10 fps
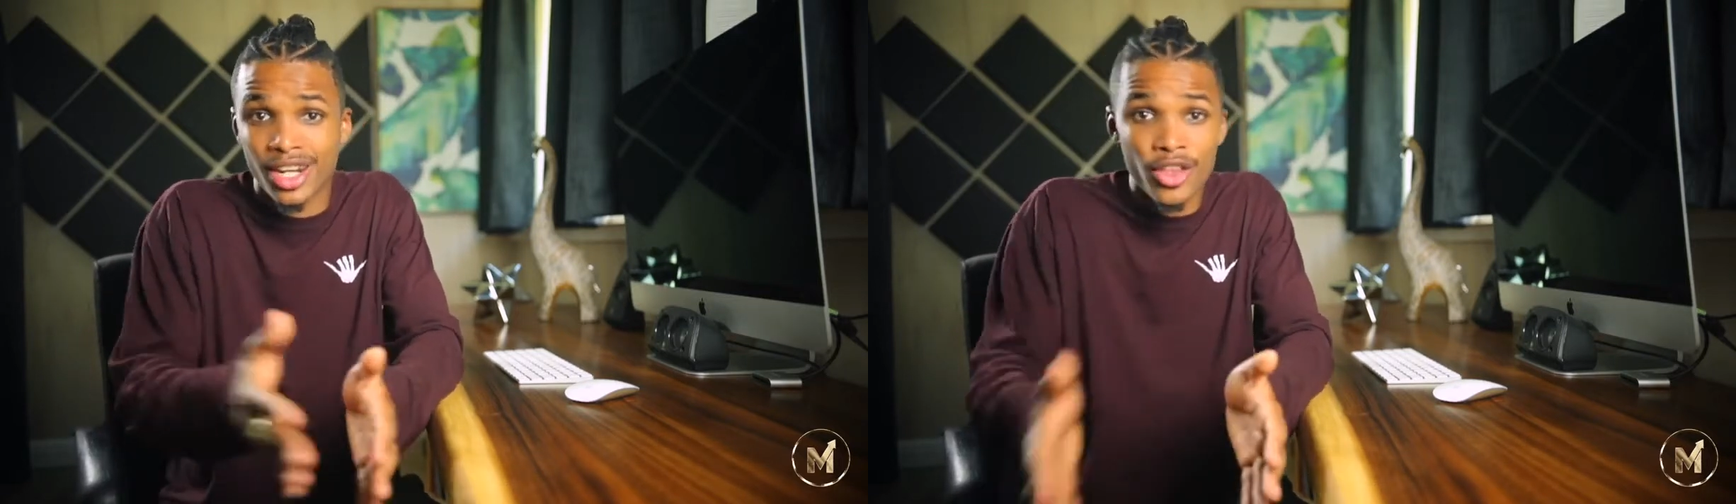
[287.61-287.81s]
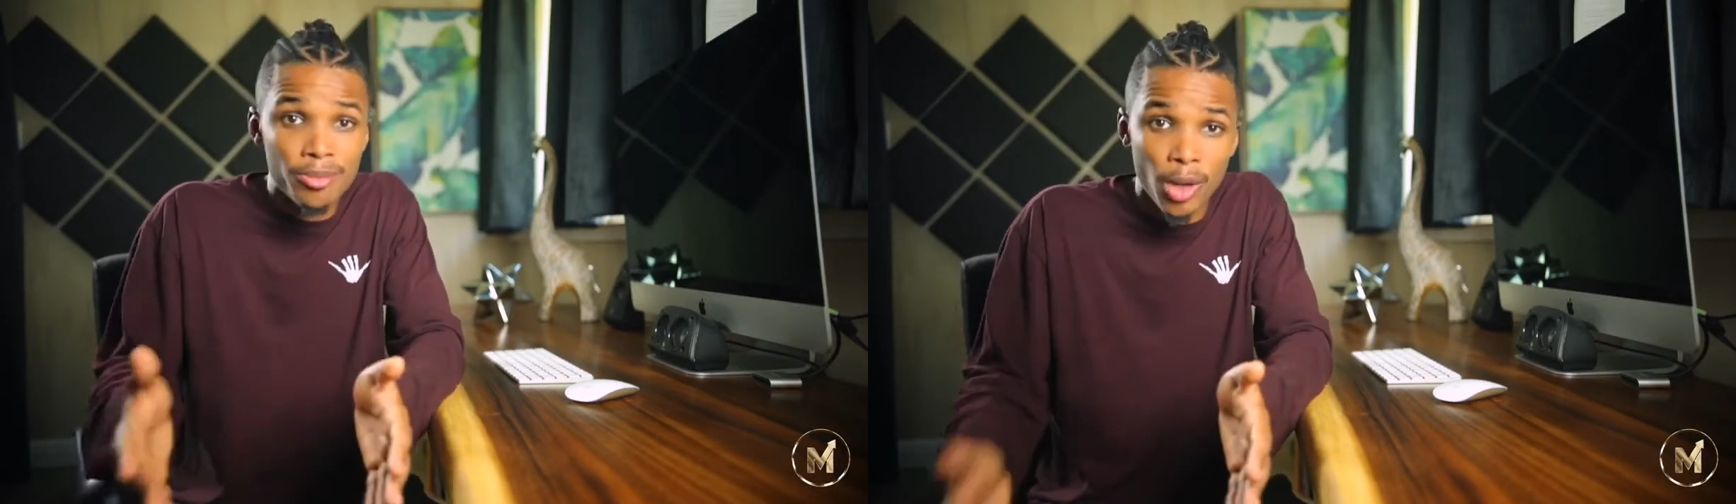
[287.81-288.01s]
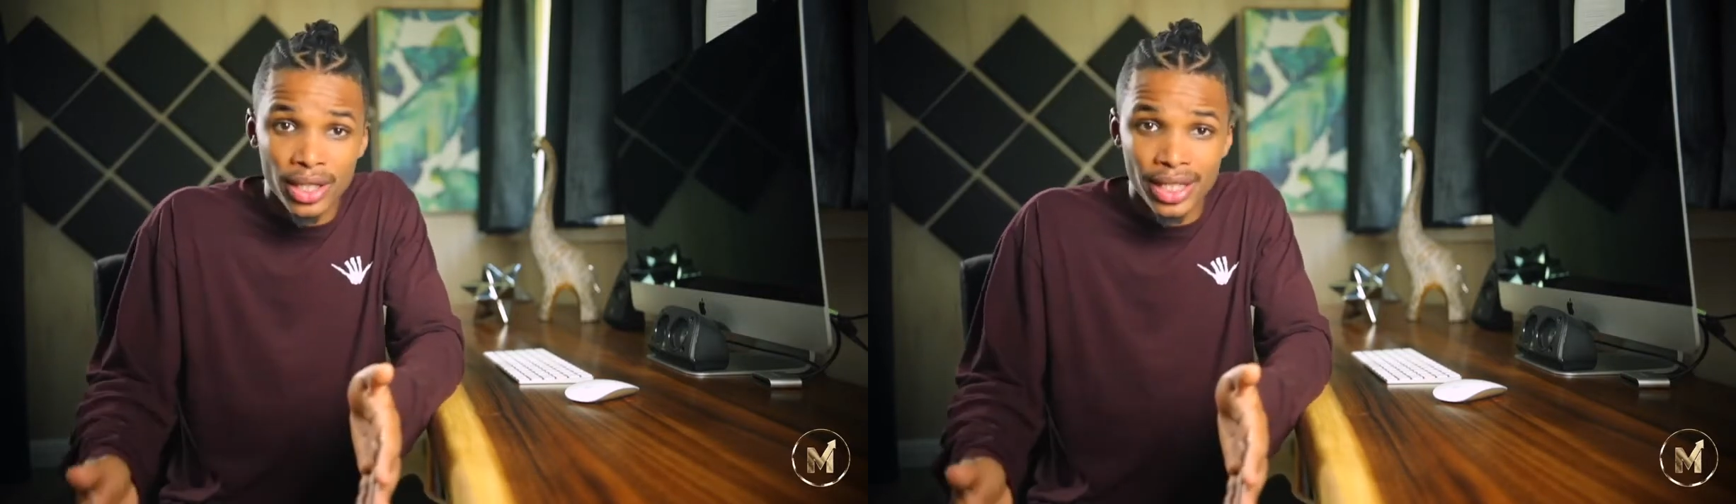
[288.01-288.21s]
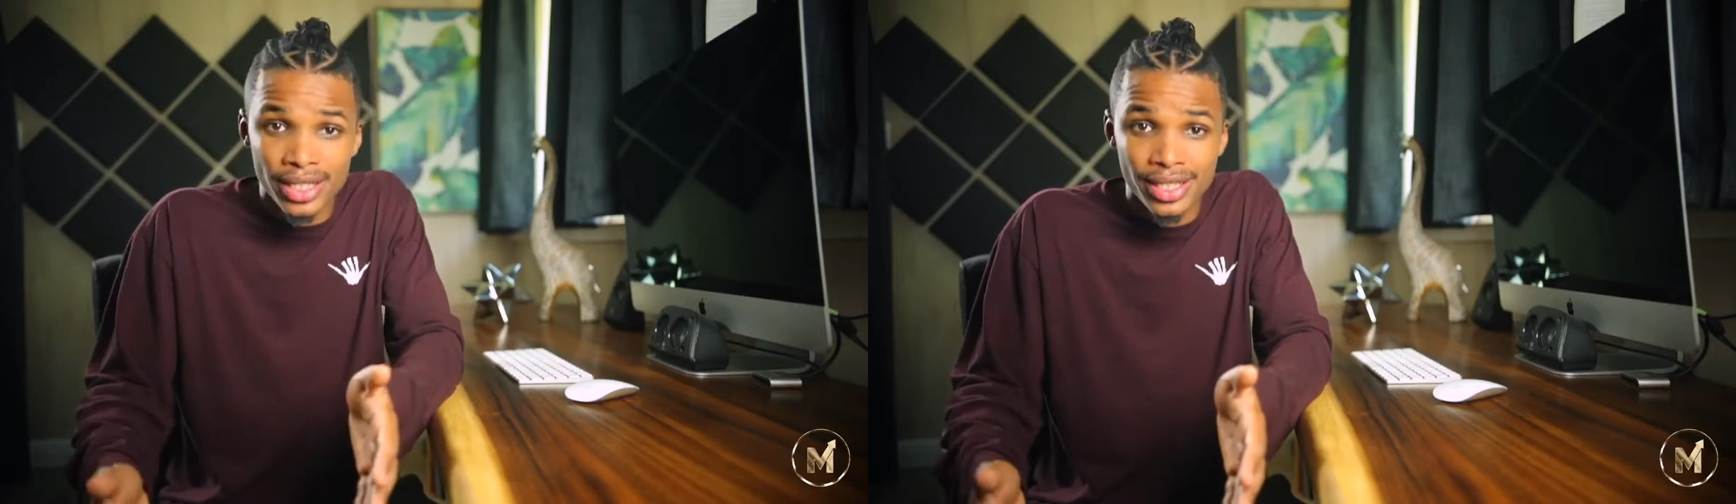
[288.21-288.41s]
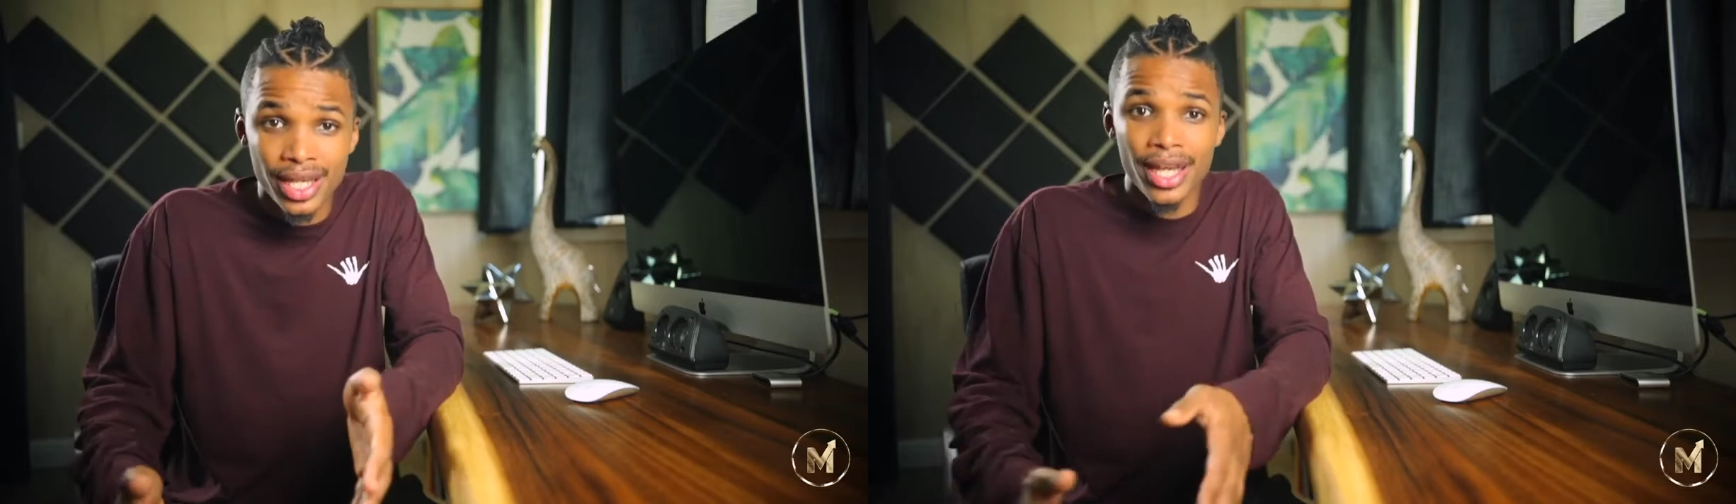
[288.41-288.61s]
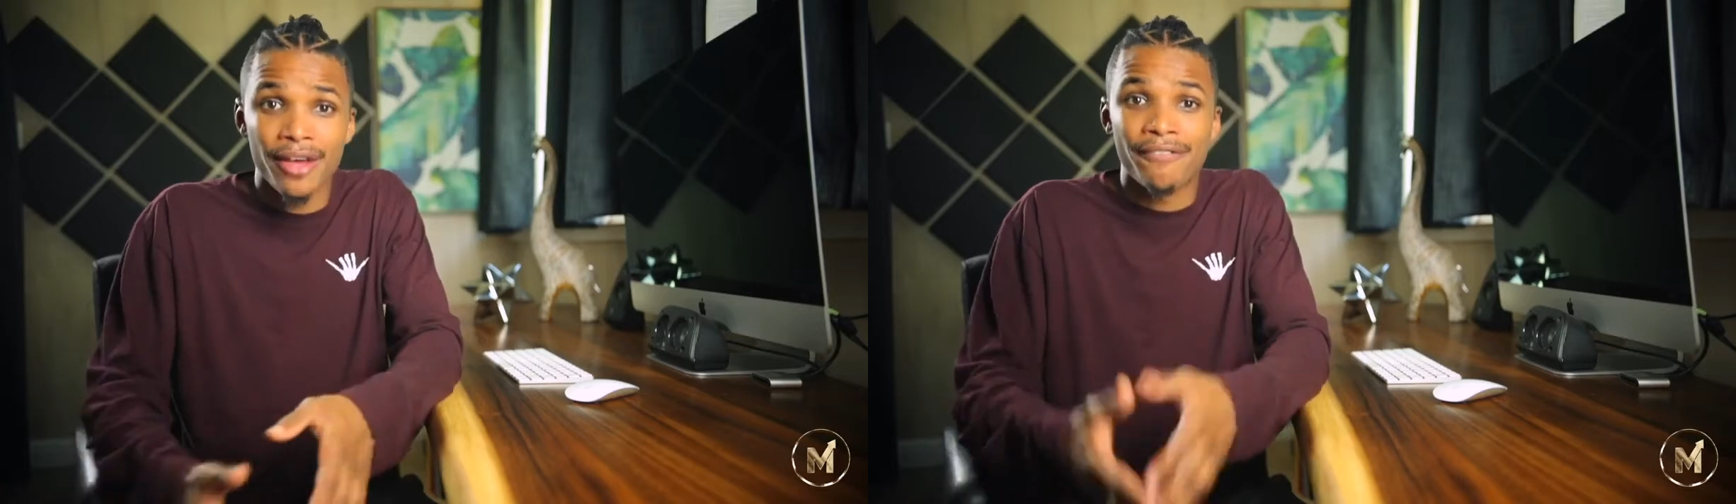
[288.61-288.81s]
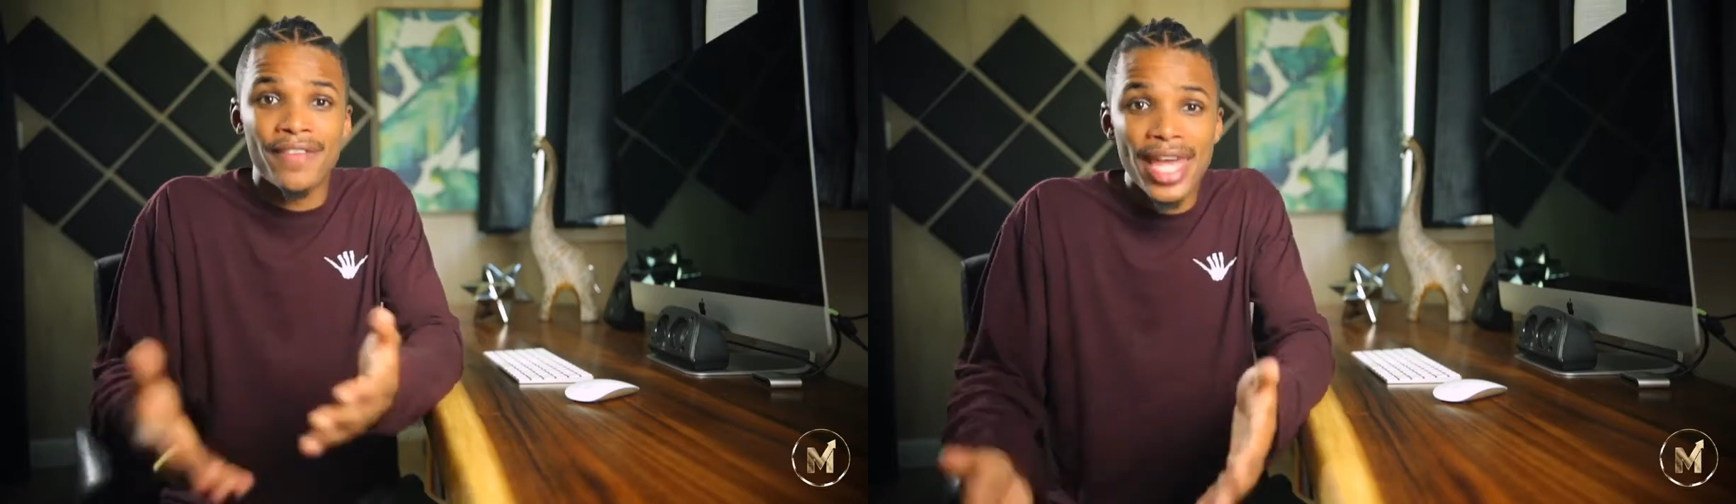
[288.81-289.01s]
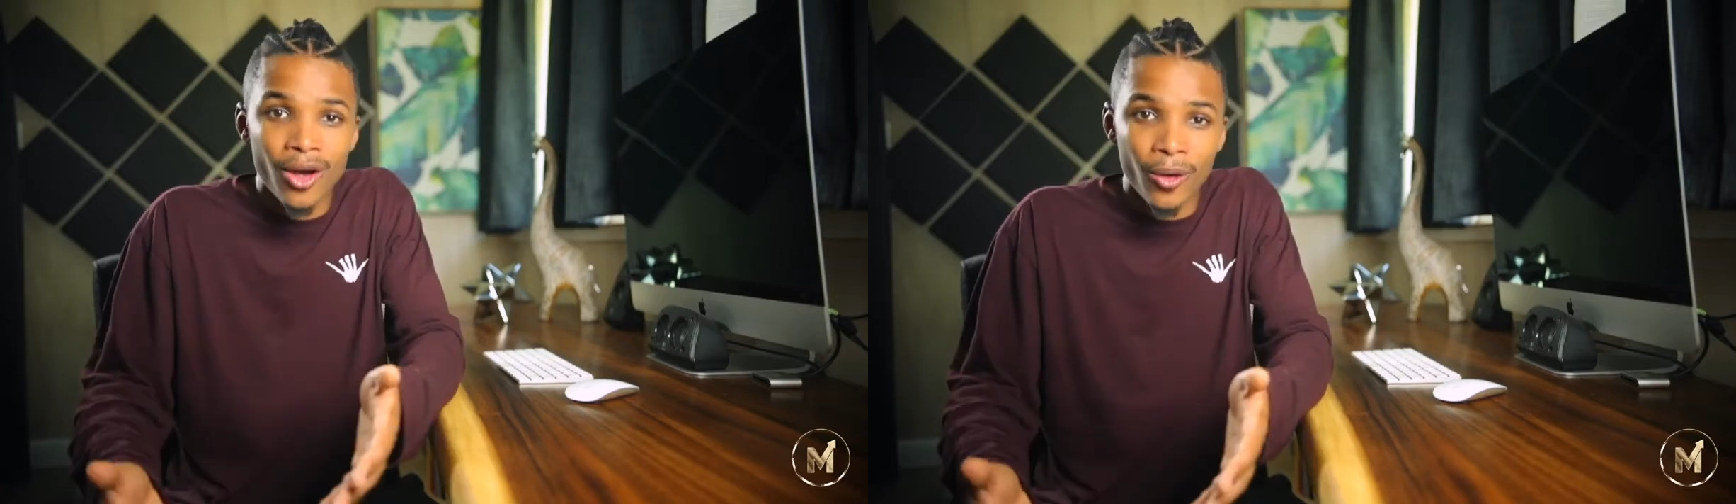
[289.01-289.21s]
other markets
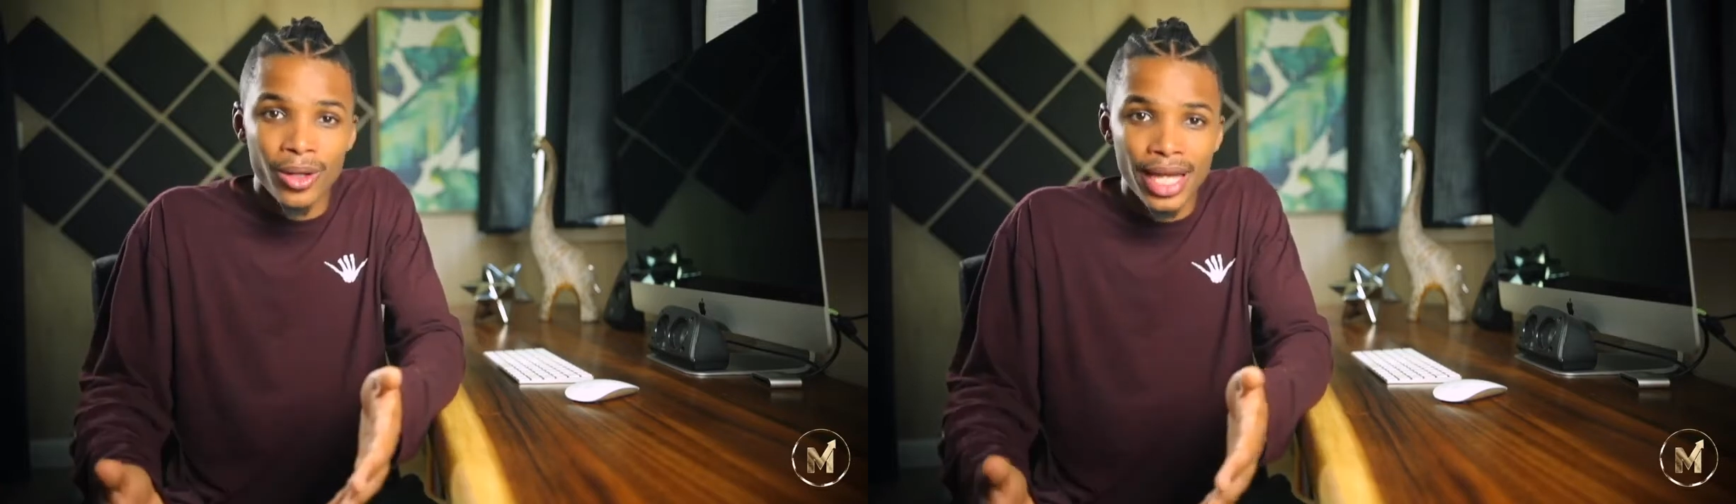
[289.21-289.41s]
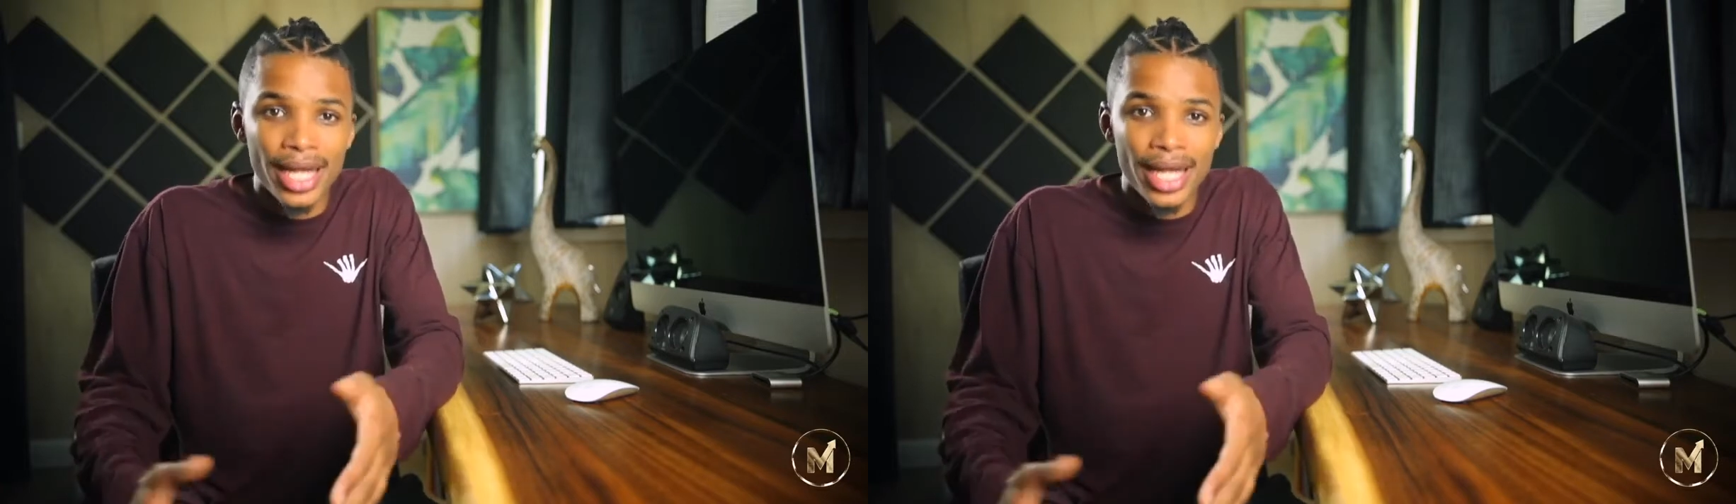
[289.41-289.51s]
fail,